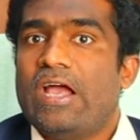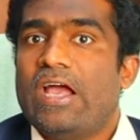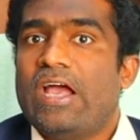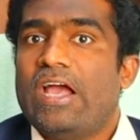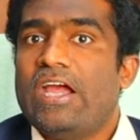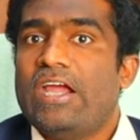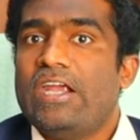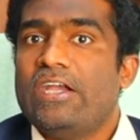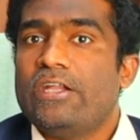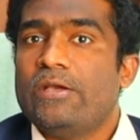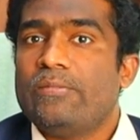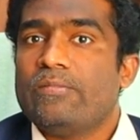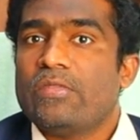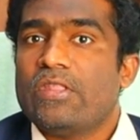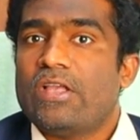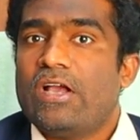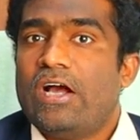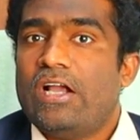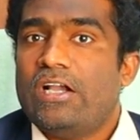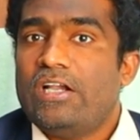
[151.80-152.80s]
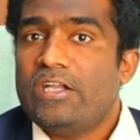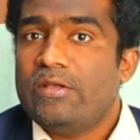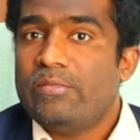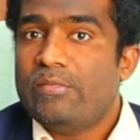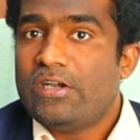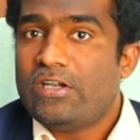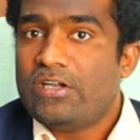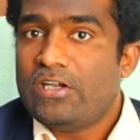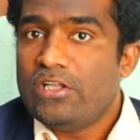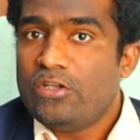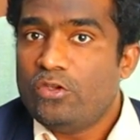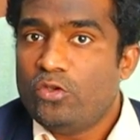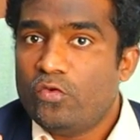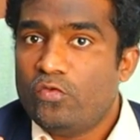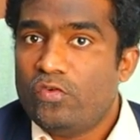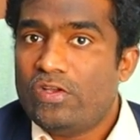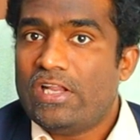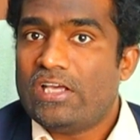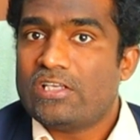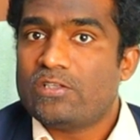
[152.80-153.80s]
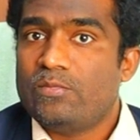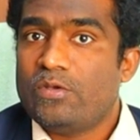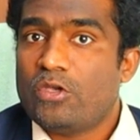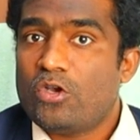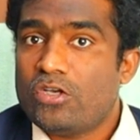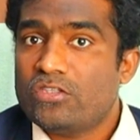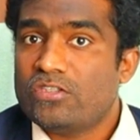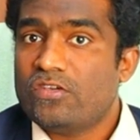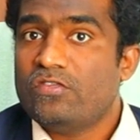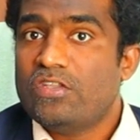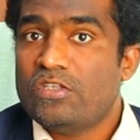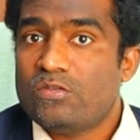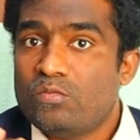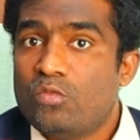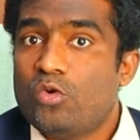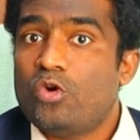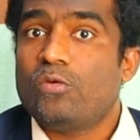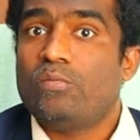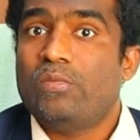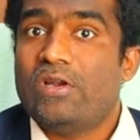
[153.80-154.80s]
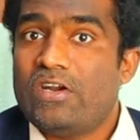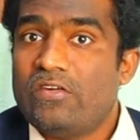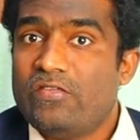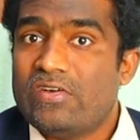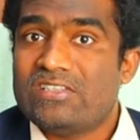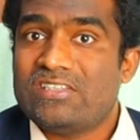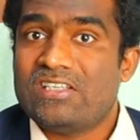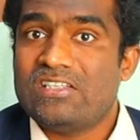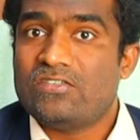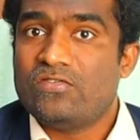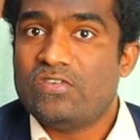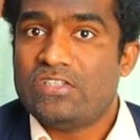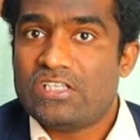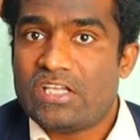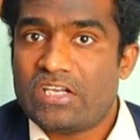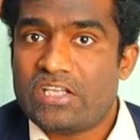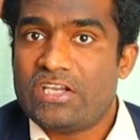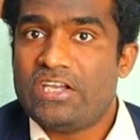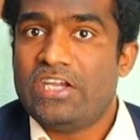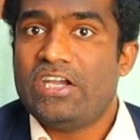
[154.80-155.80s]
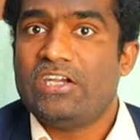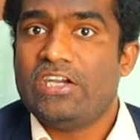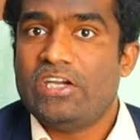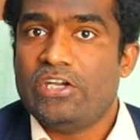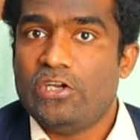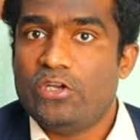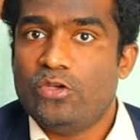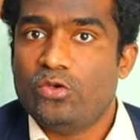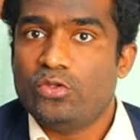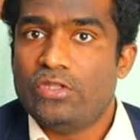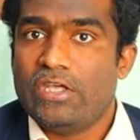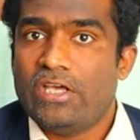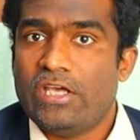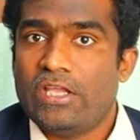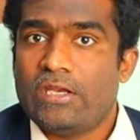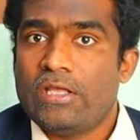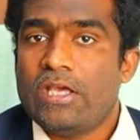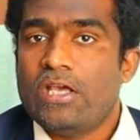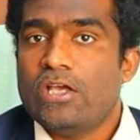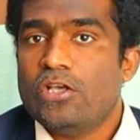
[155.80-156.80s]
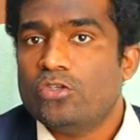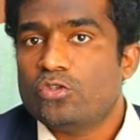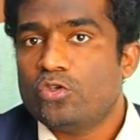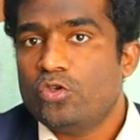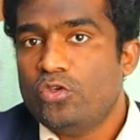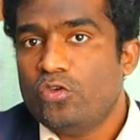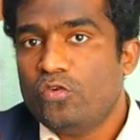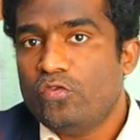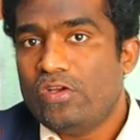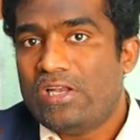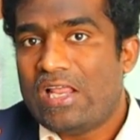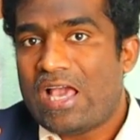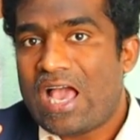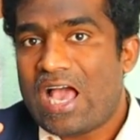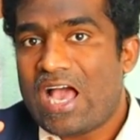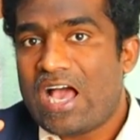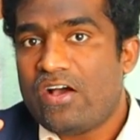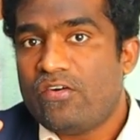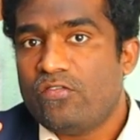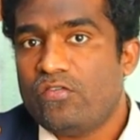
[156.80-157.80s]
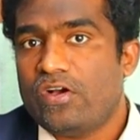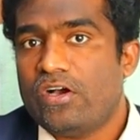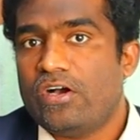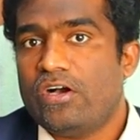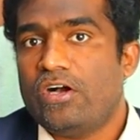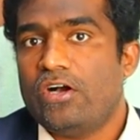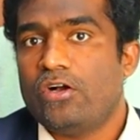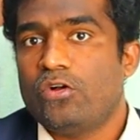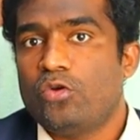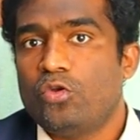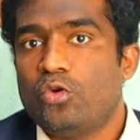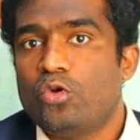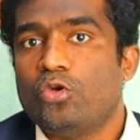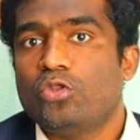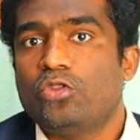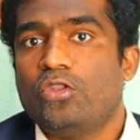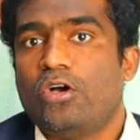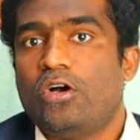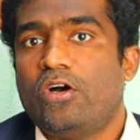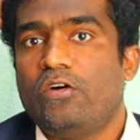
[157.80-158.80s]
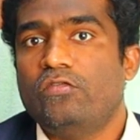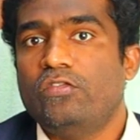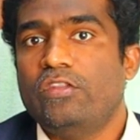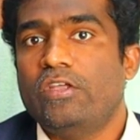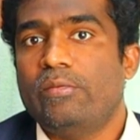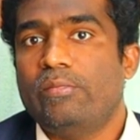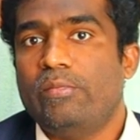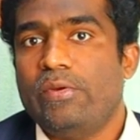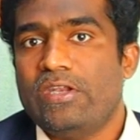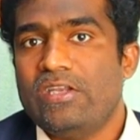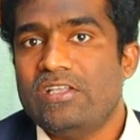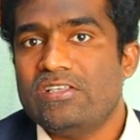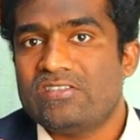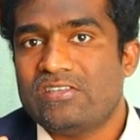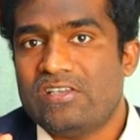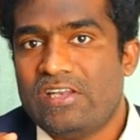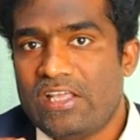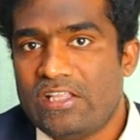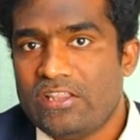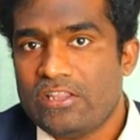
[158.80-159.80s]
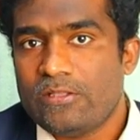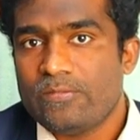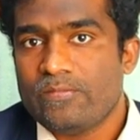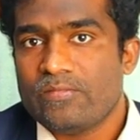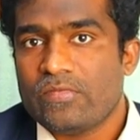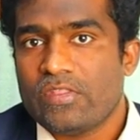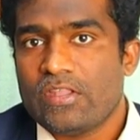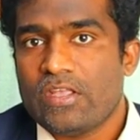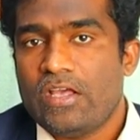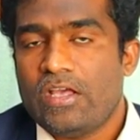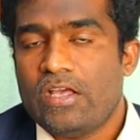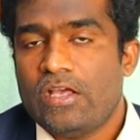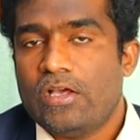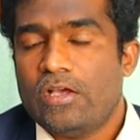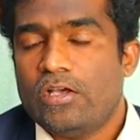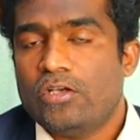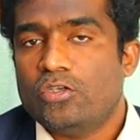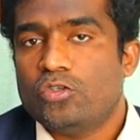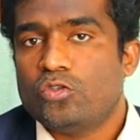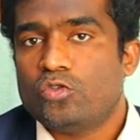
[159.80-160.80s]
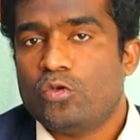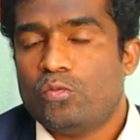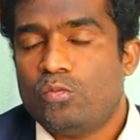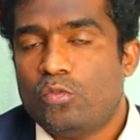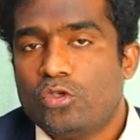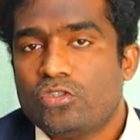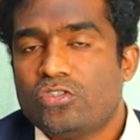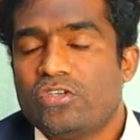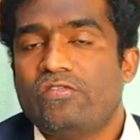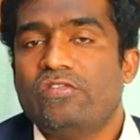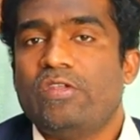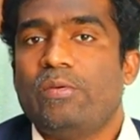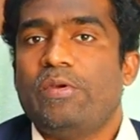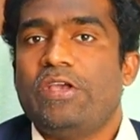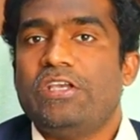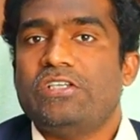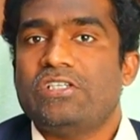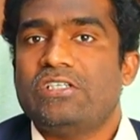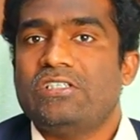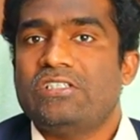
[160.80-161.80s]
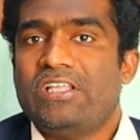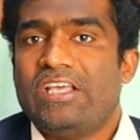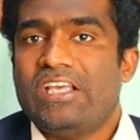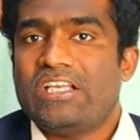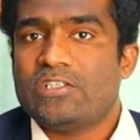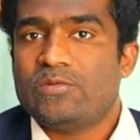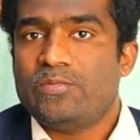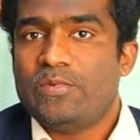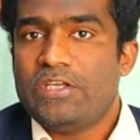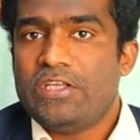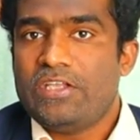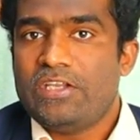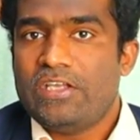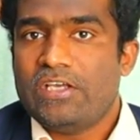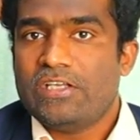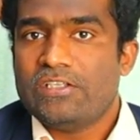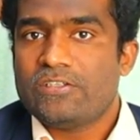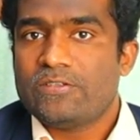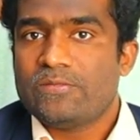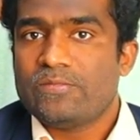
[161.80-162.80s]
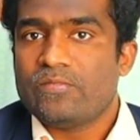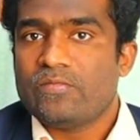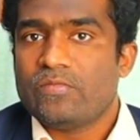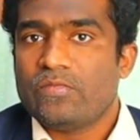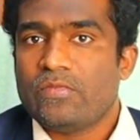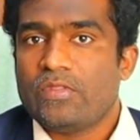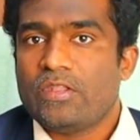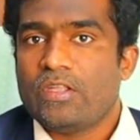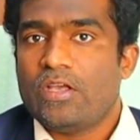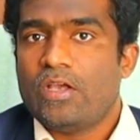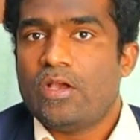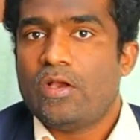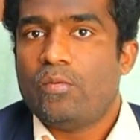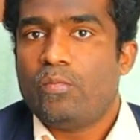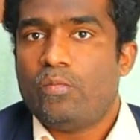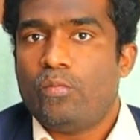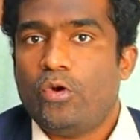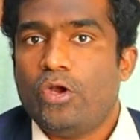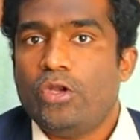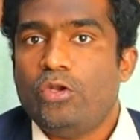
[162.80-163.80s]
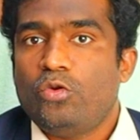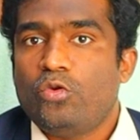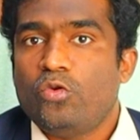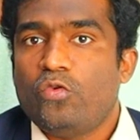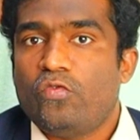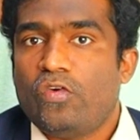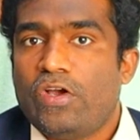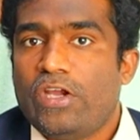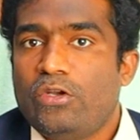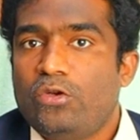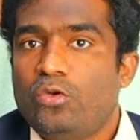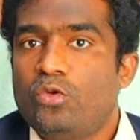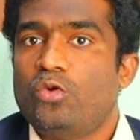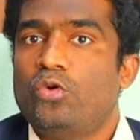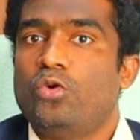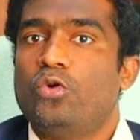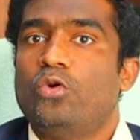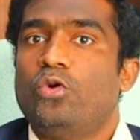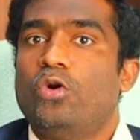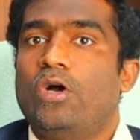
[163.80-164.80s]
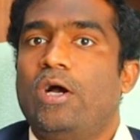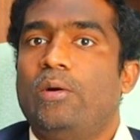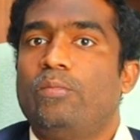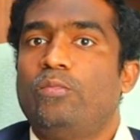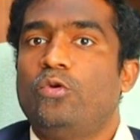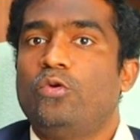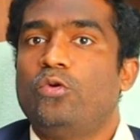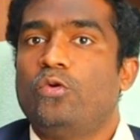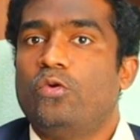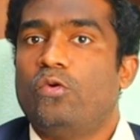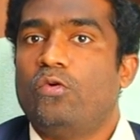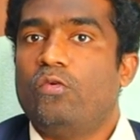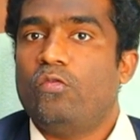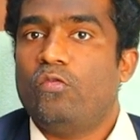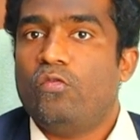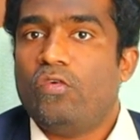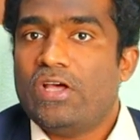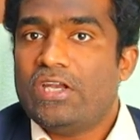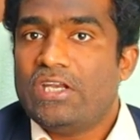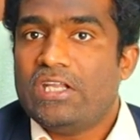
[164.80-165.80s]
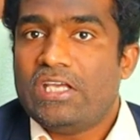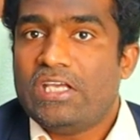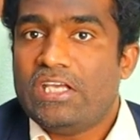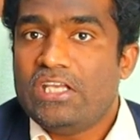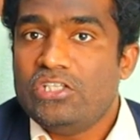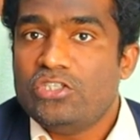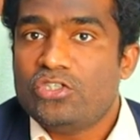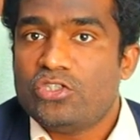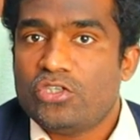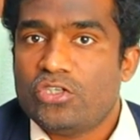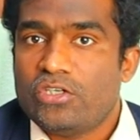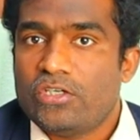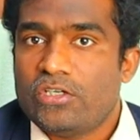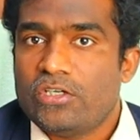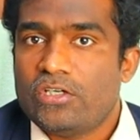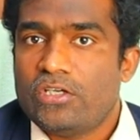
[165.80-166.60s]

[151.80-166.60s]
and ultimately you will, because of this more blood vessels which are created new there, so you will have a growth of the penis length. So most of the patient they experience 0.25 to up to 1 inch